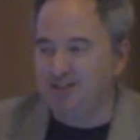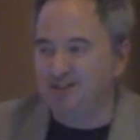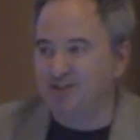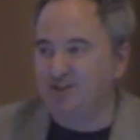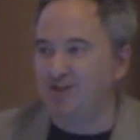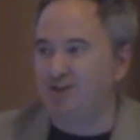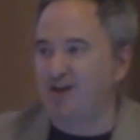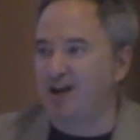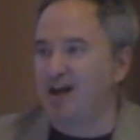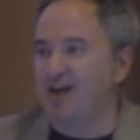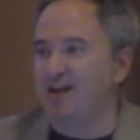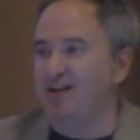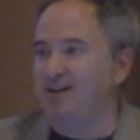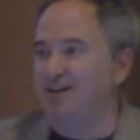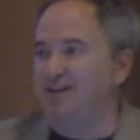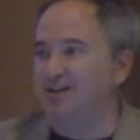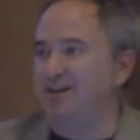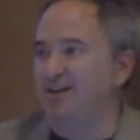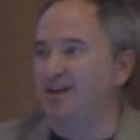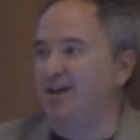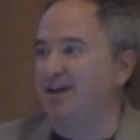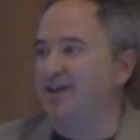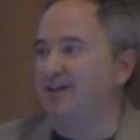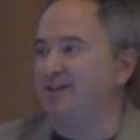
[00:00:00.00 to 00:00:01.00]
has
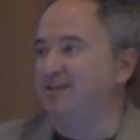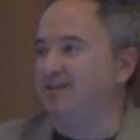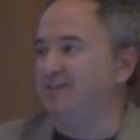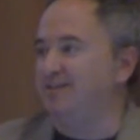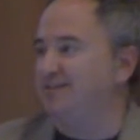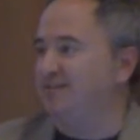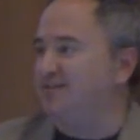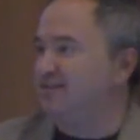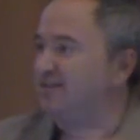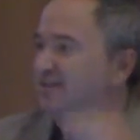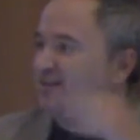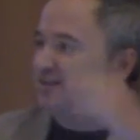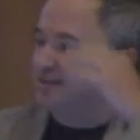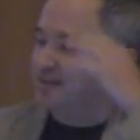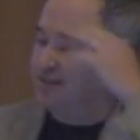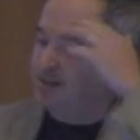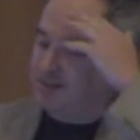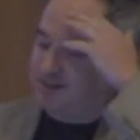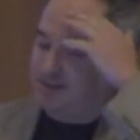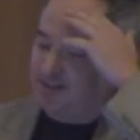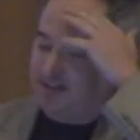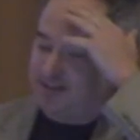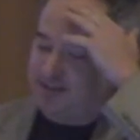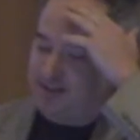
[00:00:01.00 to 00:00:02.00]
created
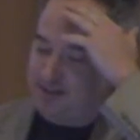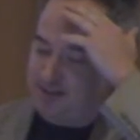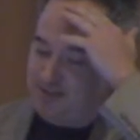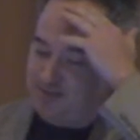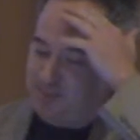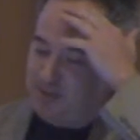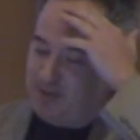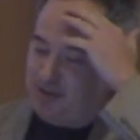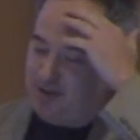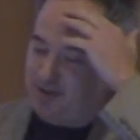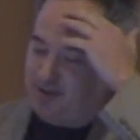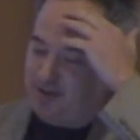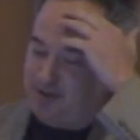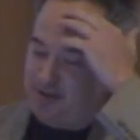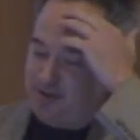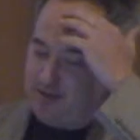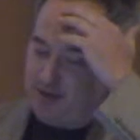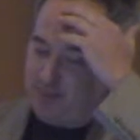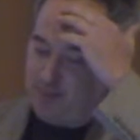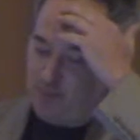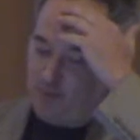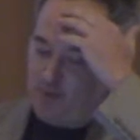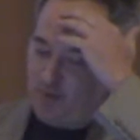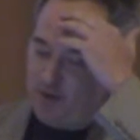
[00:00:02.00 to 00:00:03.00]
it's been a
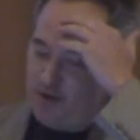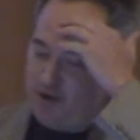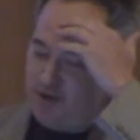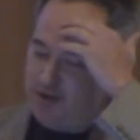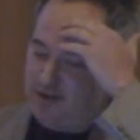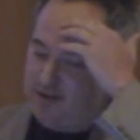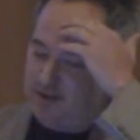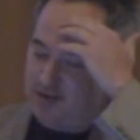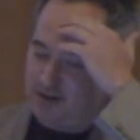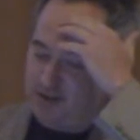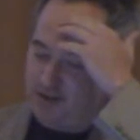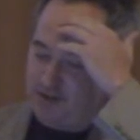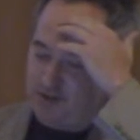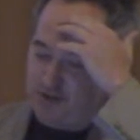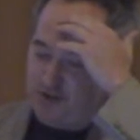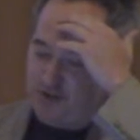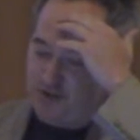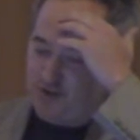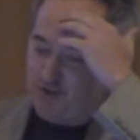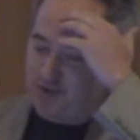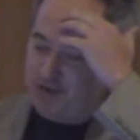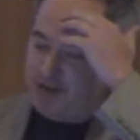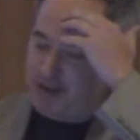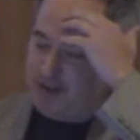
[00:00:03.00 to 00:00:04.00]
#1 on the
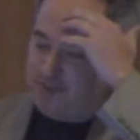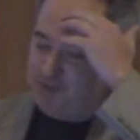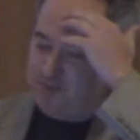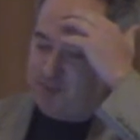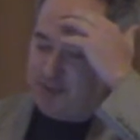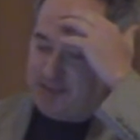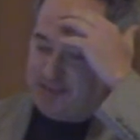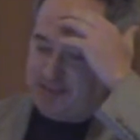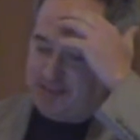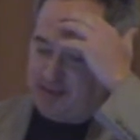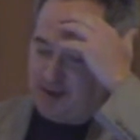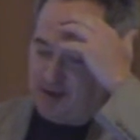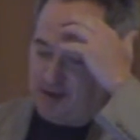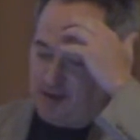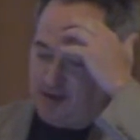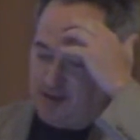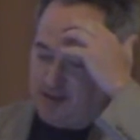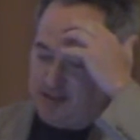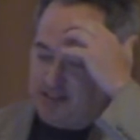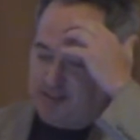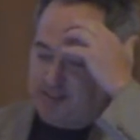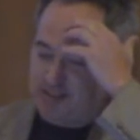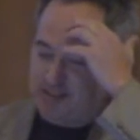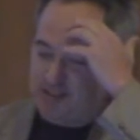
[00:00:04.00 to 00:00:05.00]
New York Times bestseller
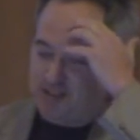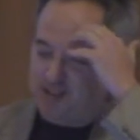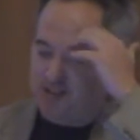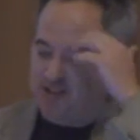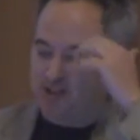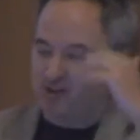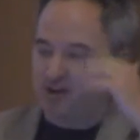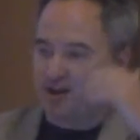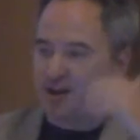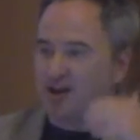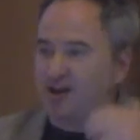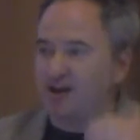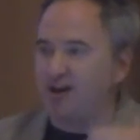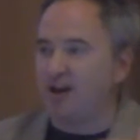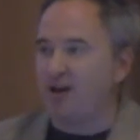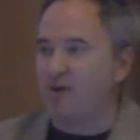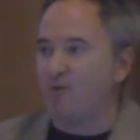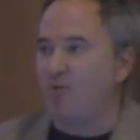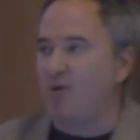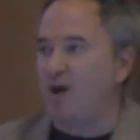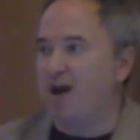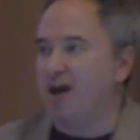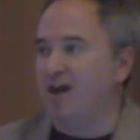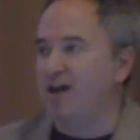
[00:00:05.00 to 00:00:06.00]
list. She's created
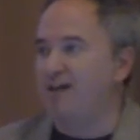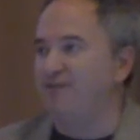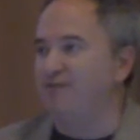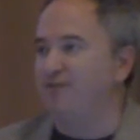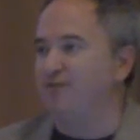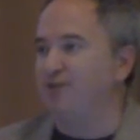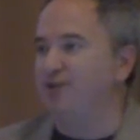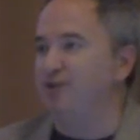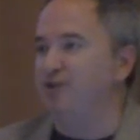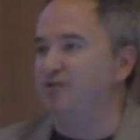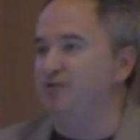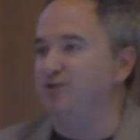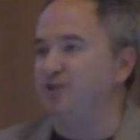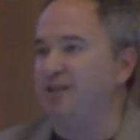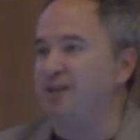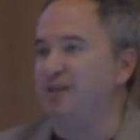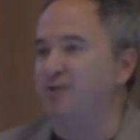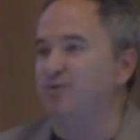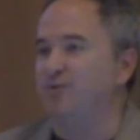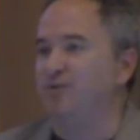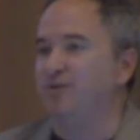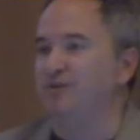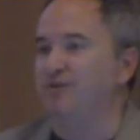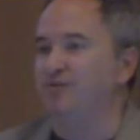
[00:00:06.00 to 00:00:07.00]
a way for you to
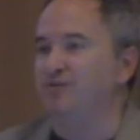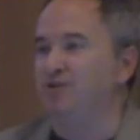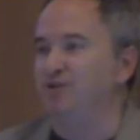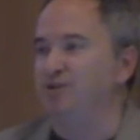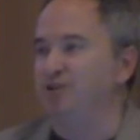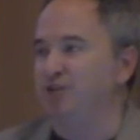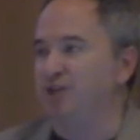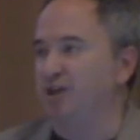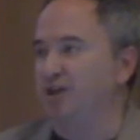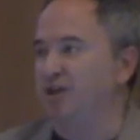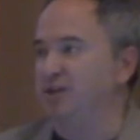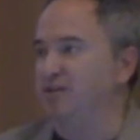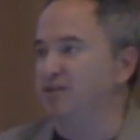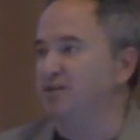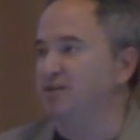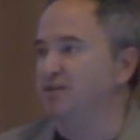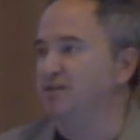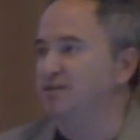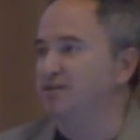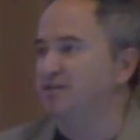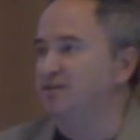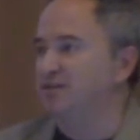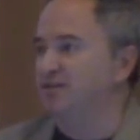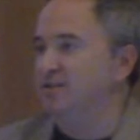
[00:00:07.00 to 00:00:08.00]
get rid of your junk.
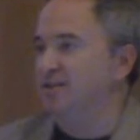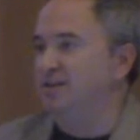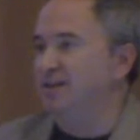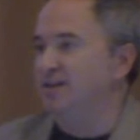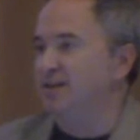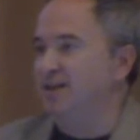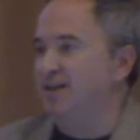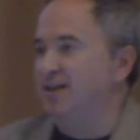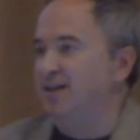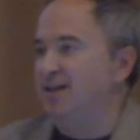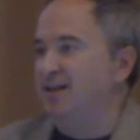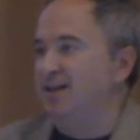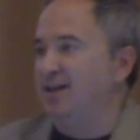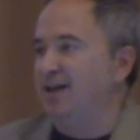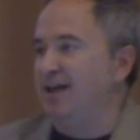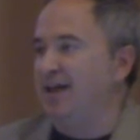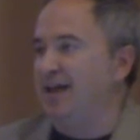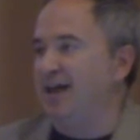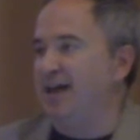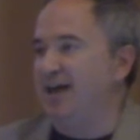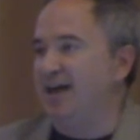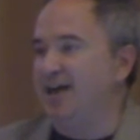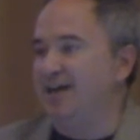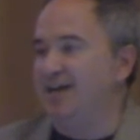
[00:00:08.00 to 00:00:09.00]

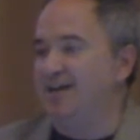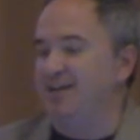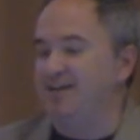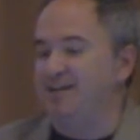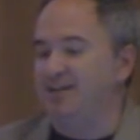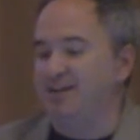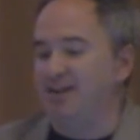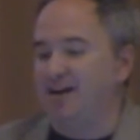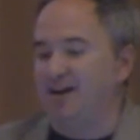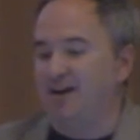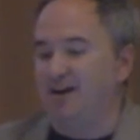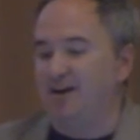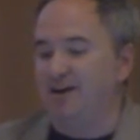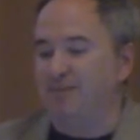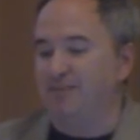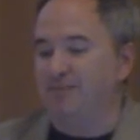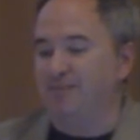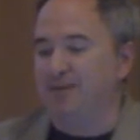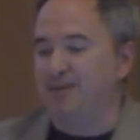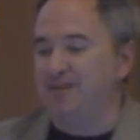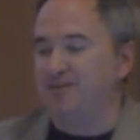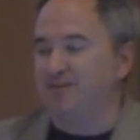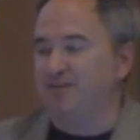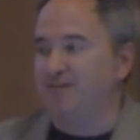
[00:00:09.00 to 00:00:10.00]
And
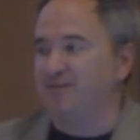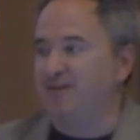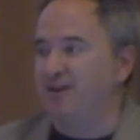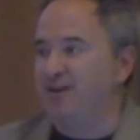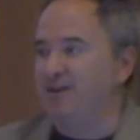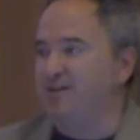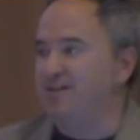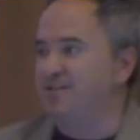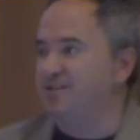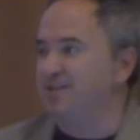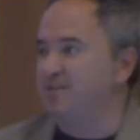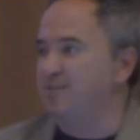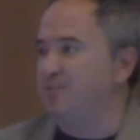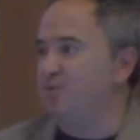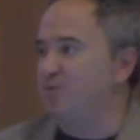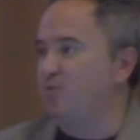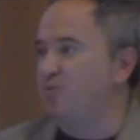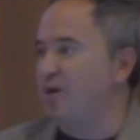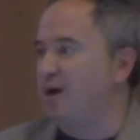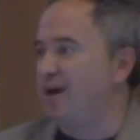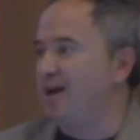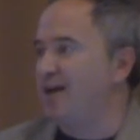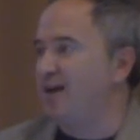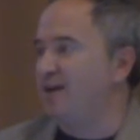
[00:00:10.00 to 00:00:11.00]
it's a very
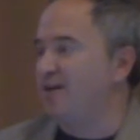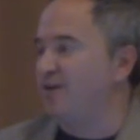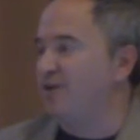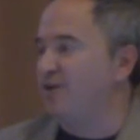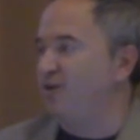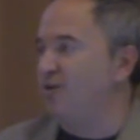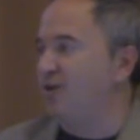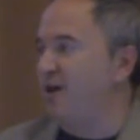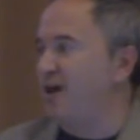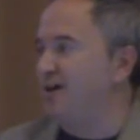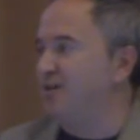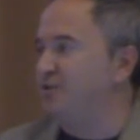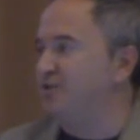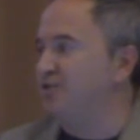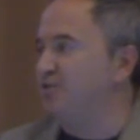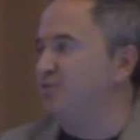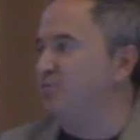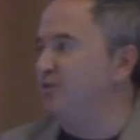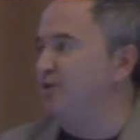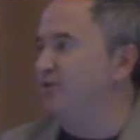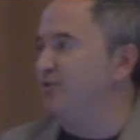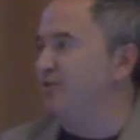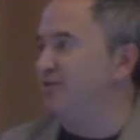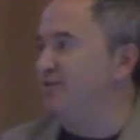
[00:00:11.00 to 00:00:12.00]
simple way. I don't know how she
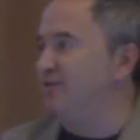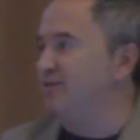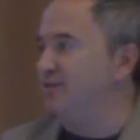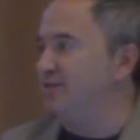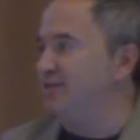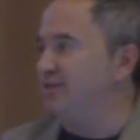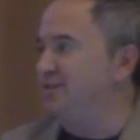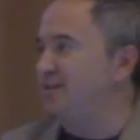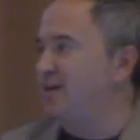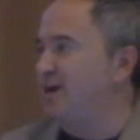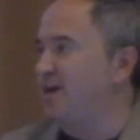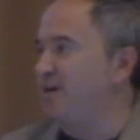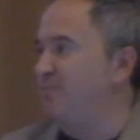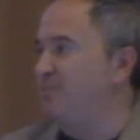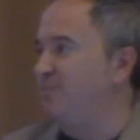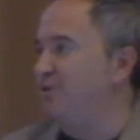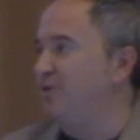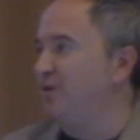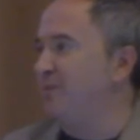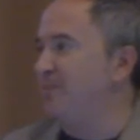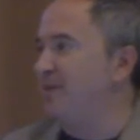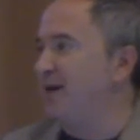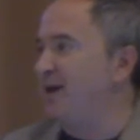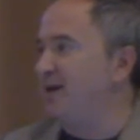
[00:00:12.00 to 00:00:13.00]
wrote an entire
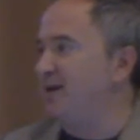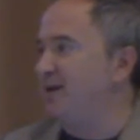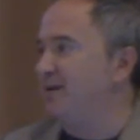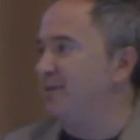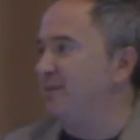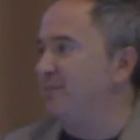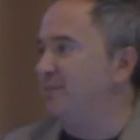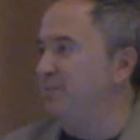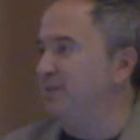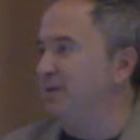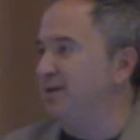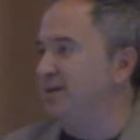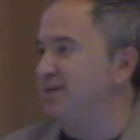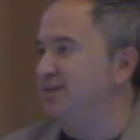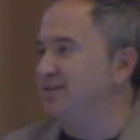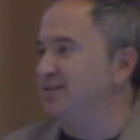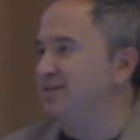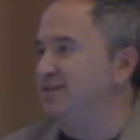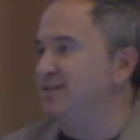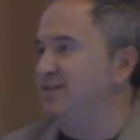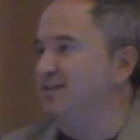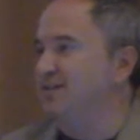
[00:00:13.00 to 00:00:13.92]
book about it, but